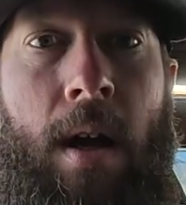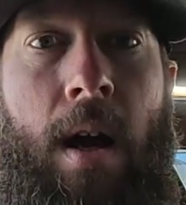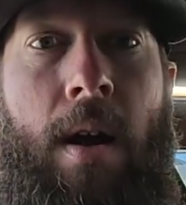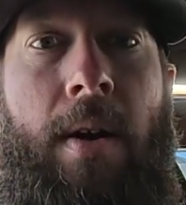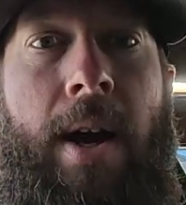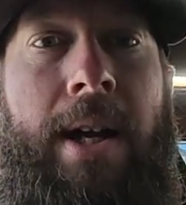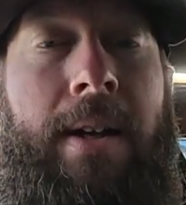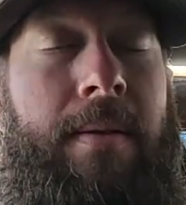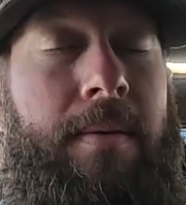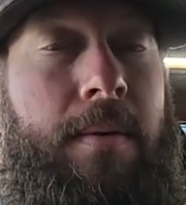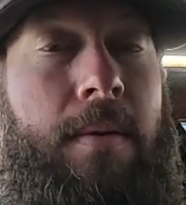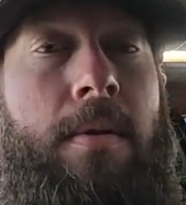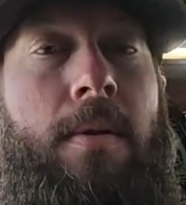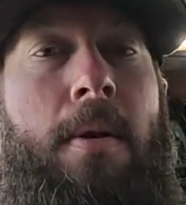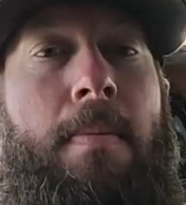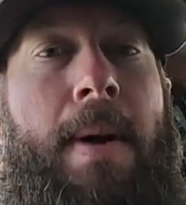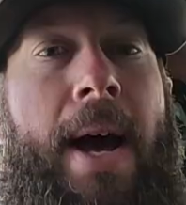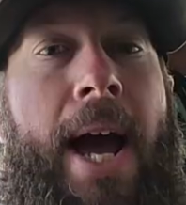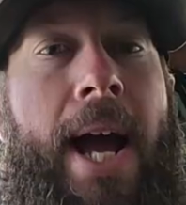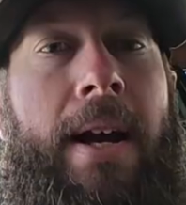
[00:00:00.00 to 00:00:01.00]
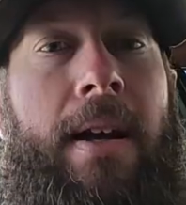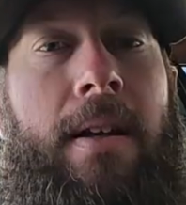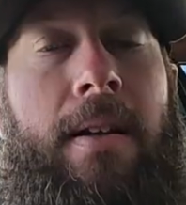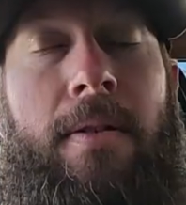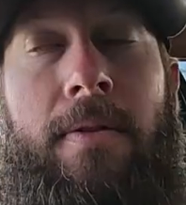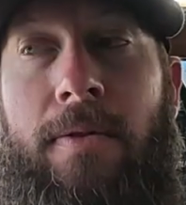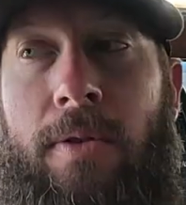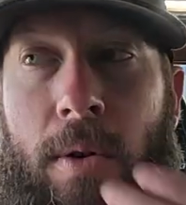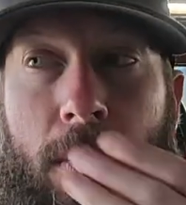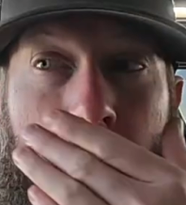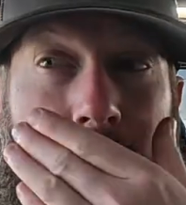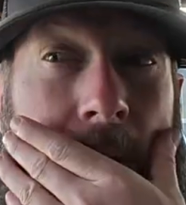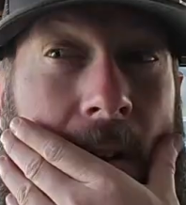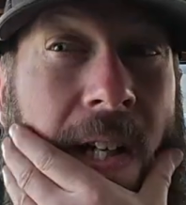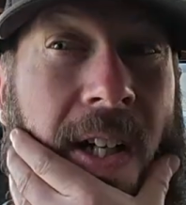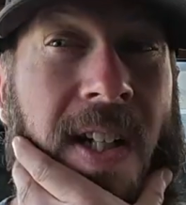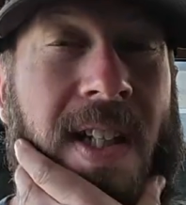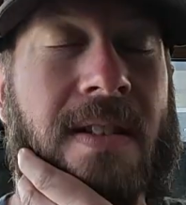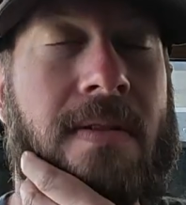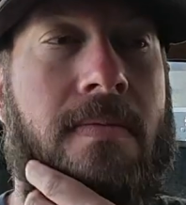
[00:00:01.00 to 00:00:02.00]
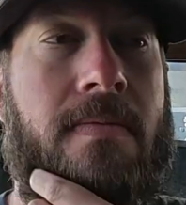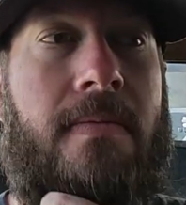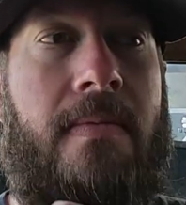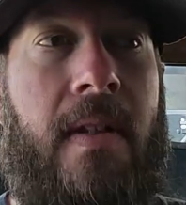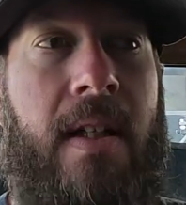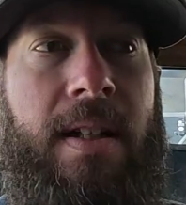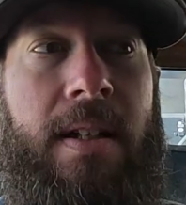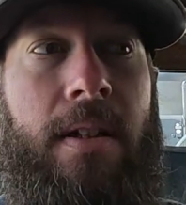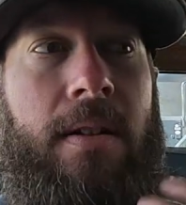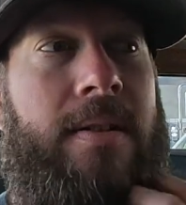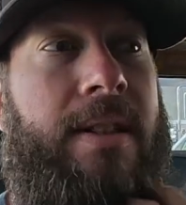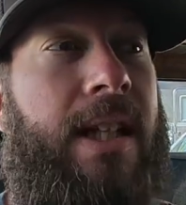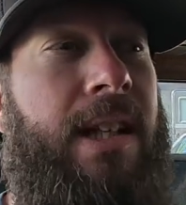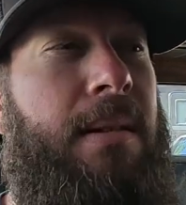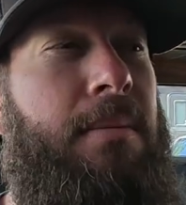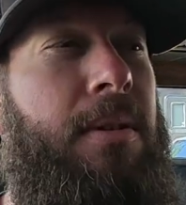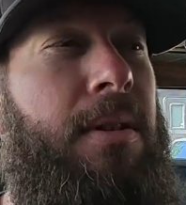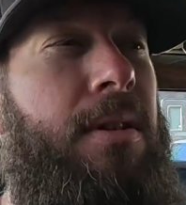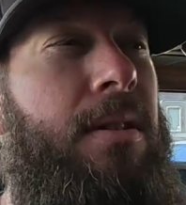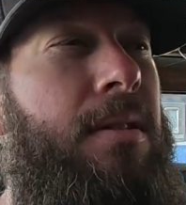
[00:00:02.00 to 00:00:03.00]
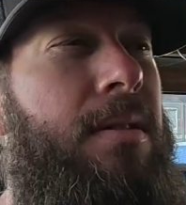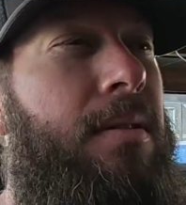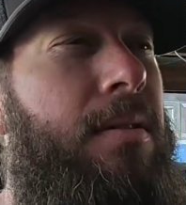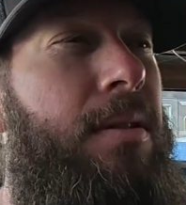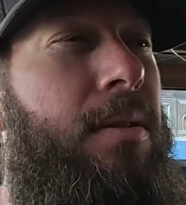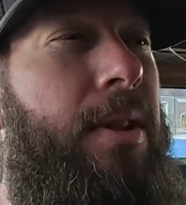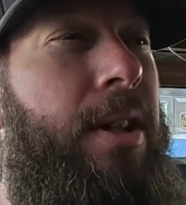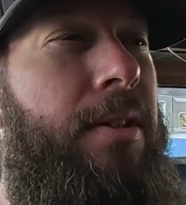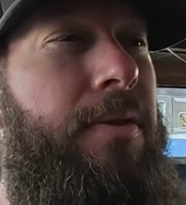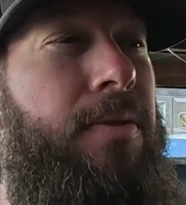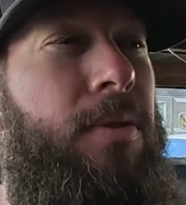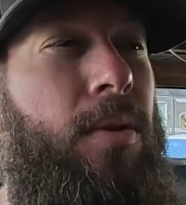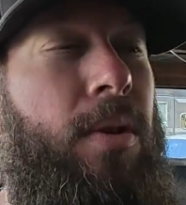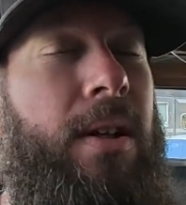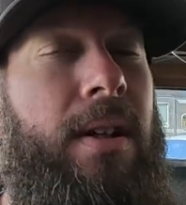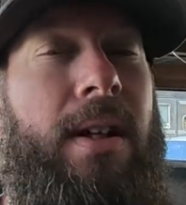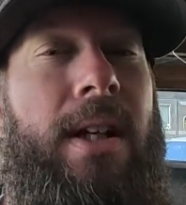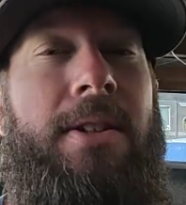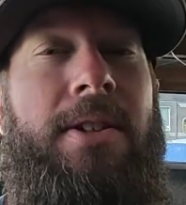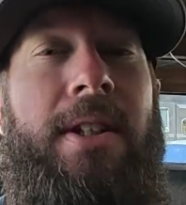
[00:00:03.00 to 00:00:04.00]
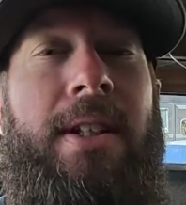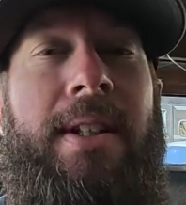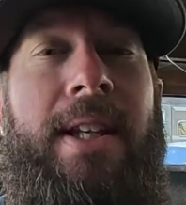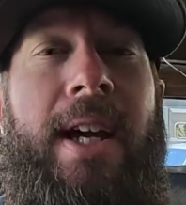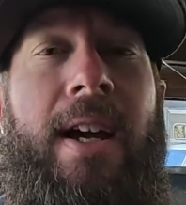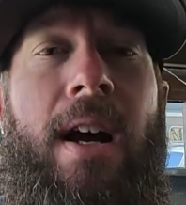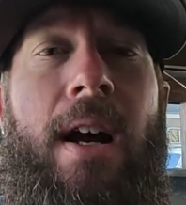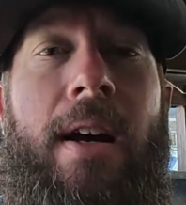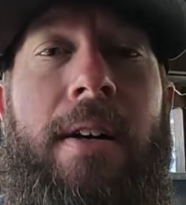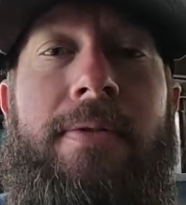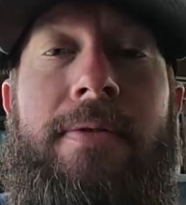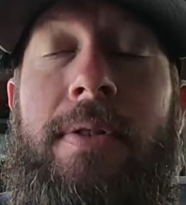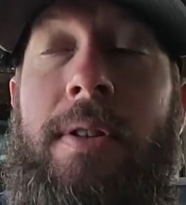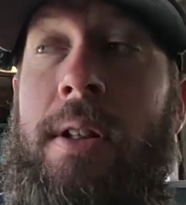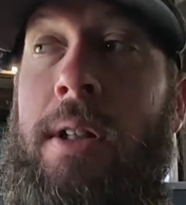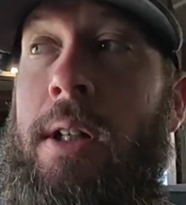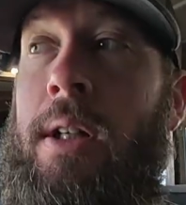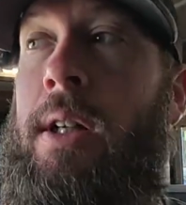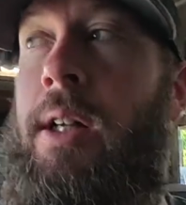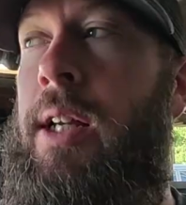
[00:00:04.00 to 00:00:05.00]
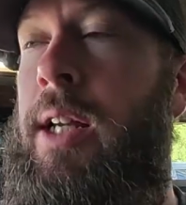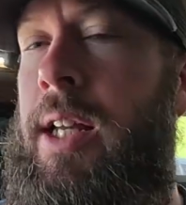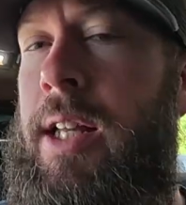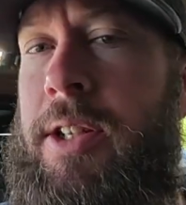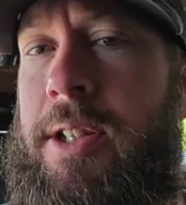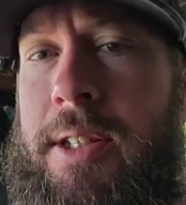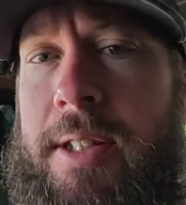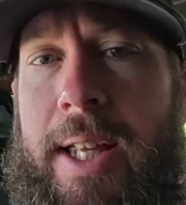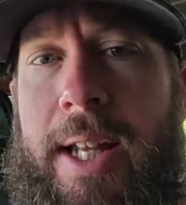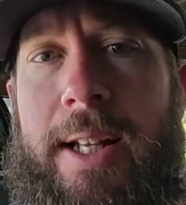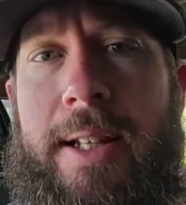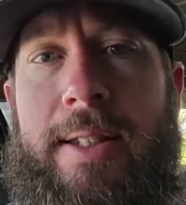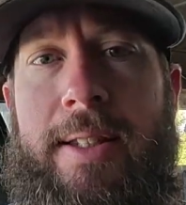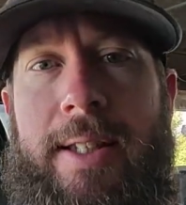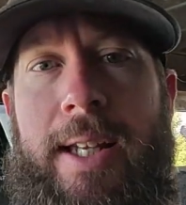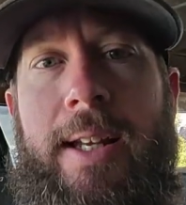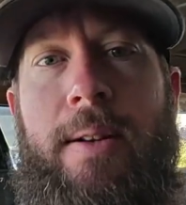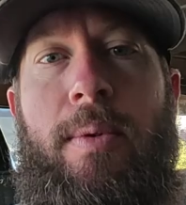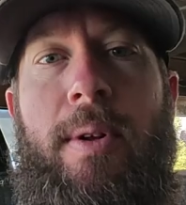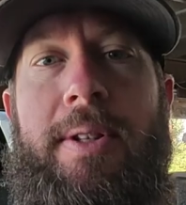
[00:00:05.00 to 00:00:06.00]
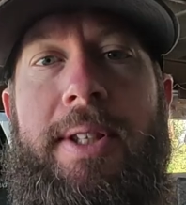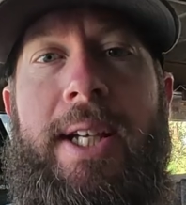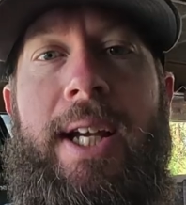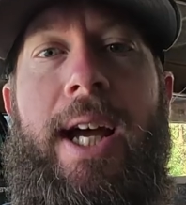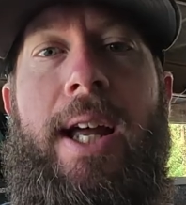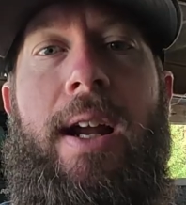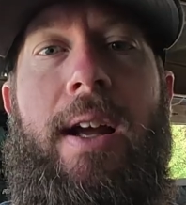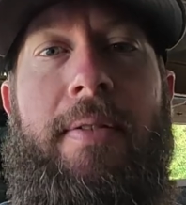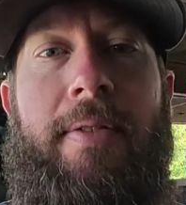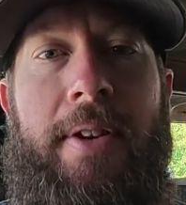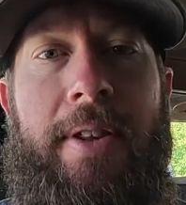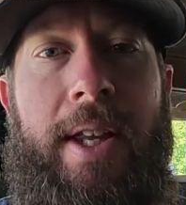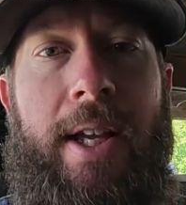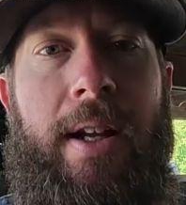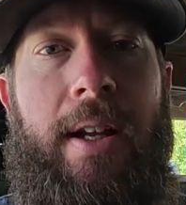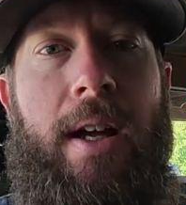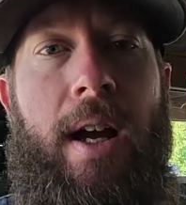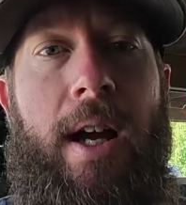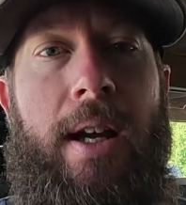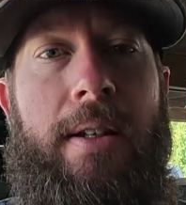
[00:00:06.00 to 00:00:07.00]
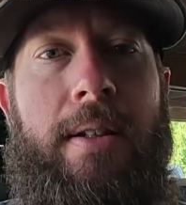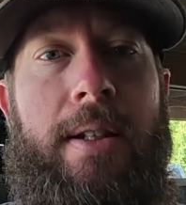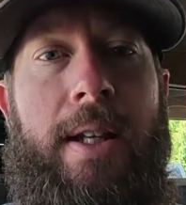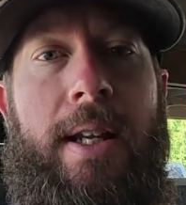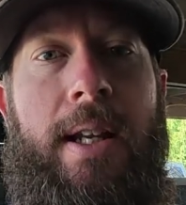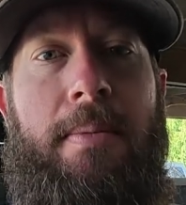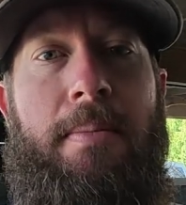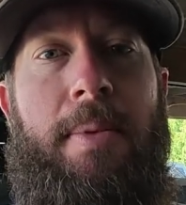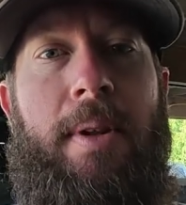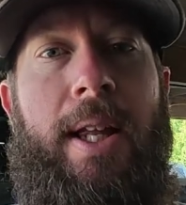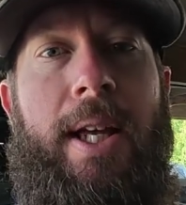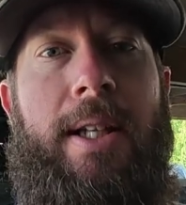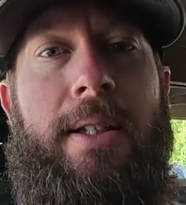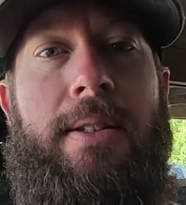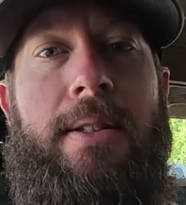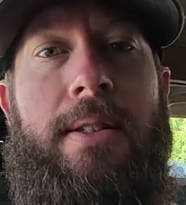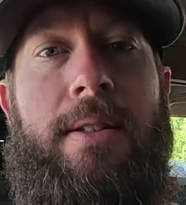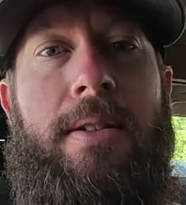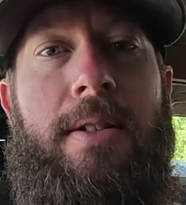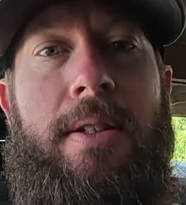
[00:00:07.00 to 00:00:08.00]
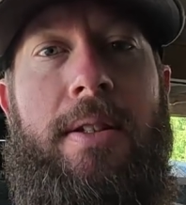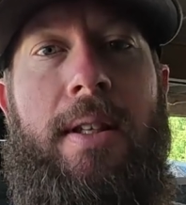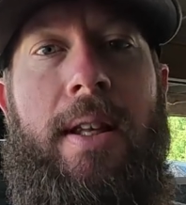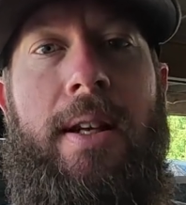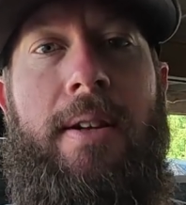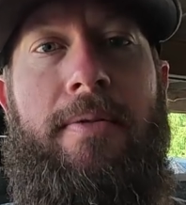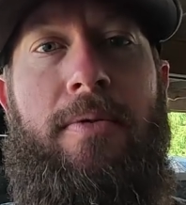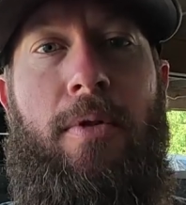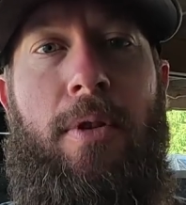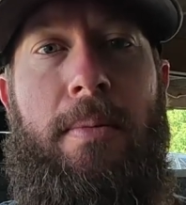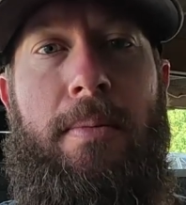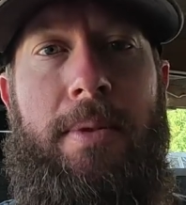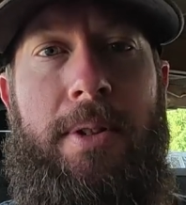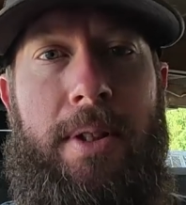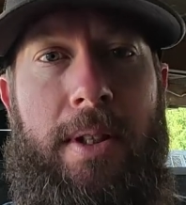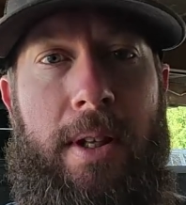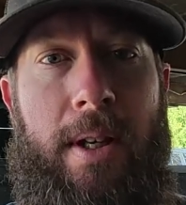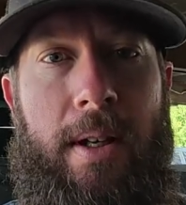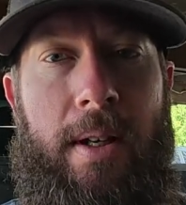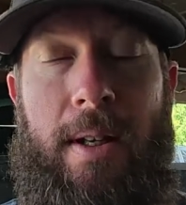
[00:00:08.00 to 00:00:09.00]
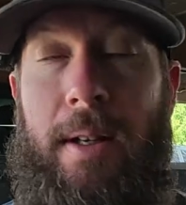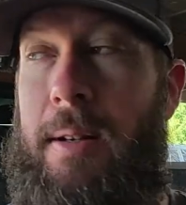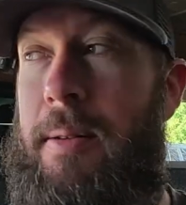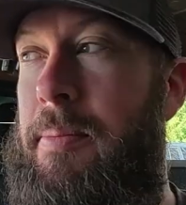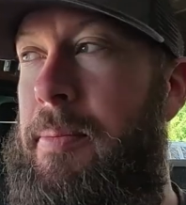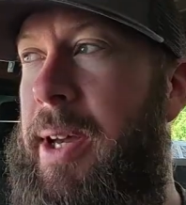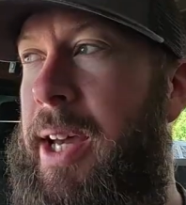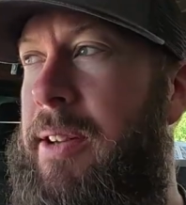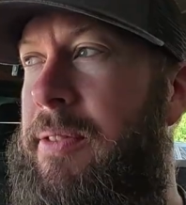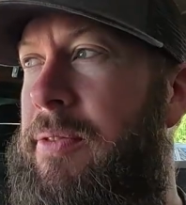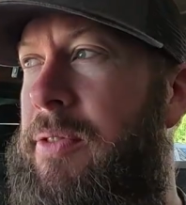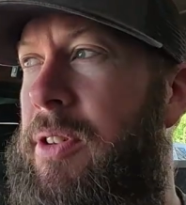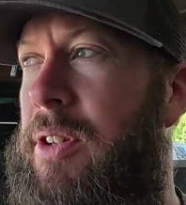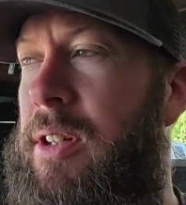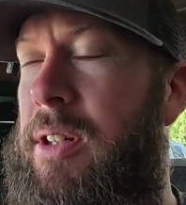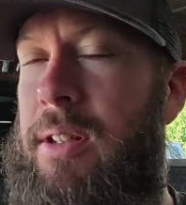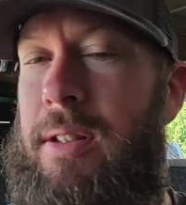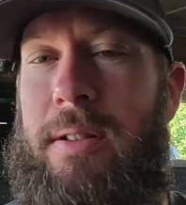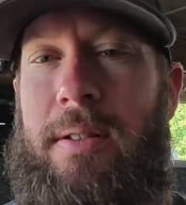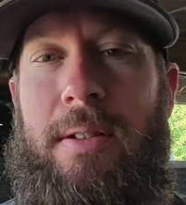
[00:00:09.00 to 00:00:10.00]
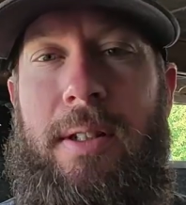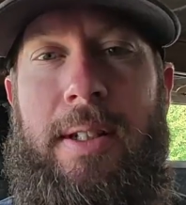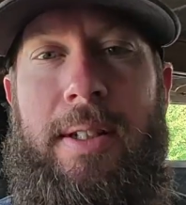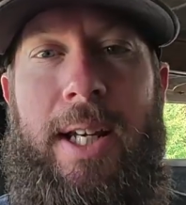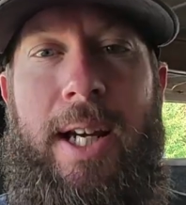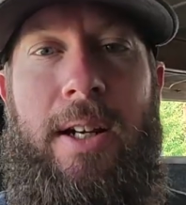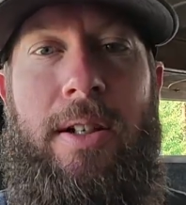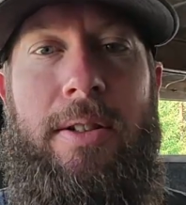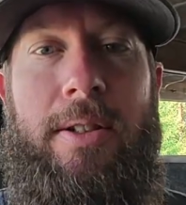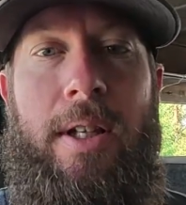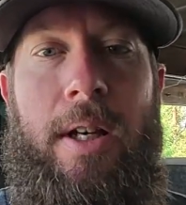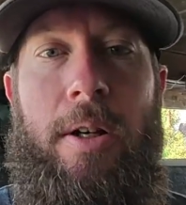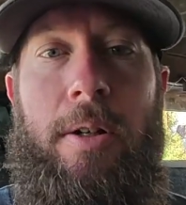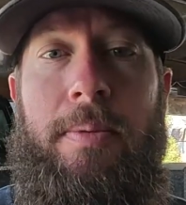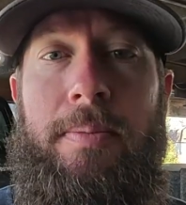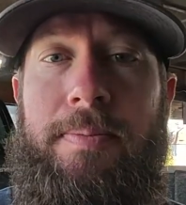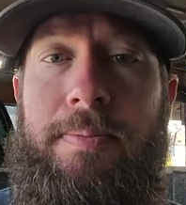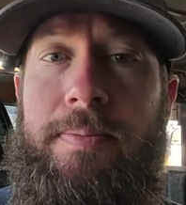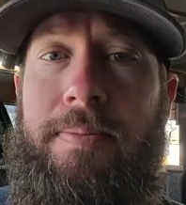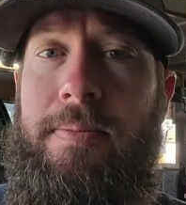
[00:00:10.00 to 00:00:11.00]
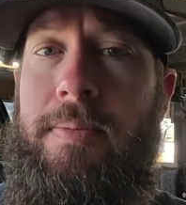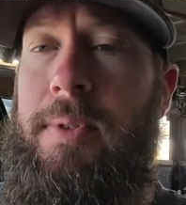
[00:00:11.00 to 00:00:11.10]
Alright, we're back for, I don't know, day number 3 or 4. I took a day off and just let it sit once I got everything cut and in place. Just let it form to the bed for a day or so.